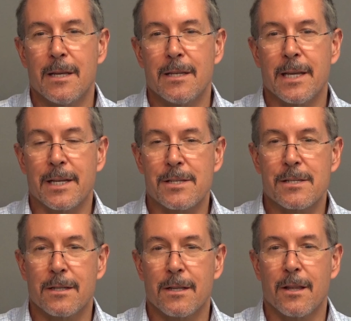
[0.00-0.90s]

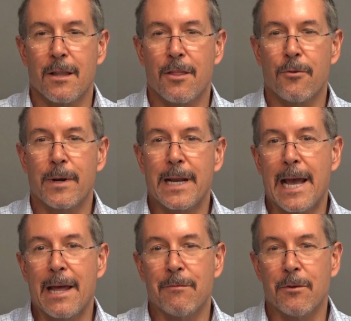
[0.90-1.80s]
takes 3
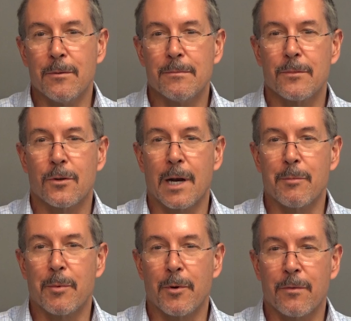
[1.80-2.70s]
Advil or
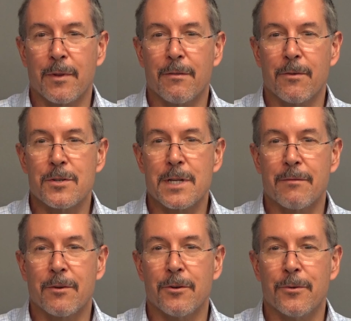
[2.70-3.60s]
ibuprofen the first
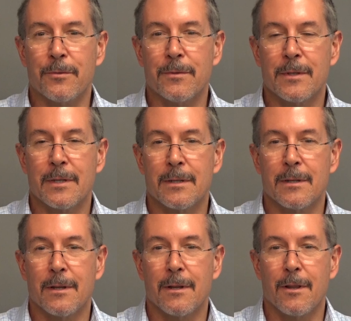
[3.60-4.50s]
afternoon,
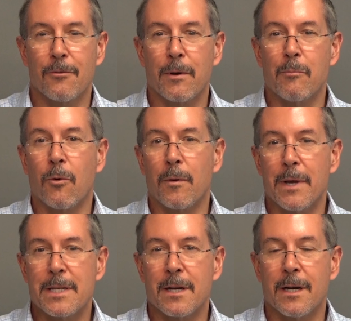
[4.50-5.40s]
3 more at
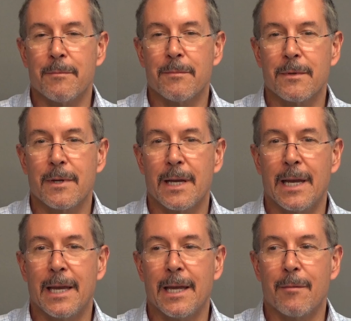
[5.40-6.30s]
bedtime,
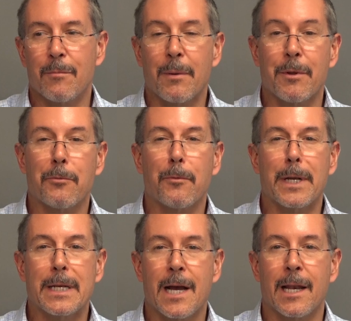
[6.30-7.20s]
and probably
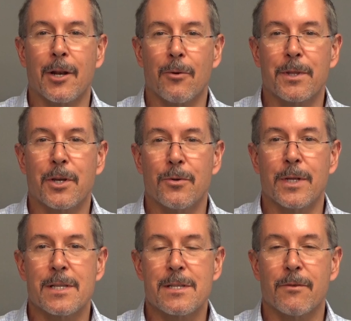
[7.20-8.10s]
3 Tylenol with
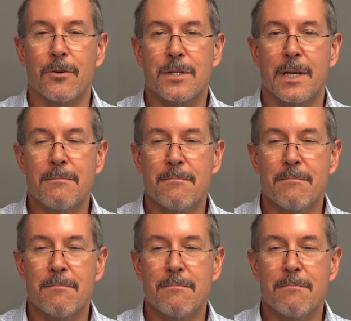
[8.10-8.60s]
codeines the first day.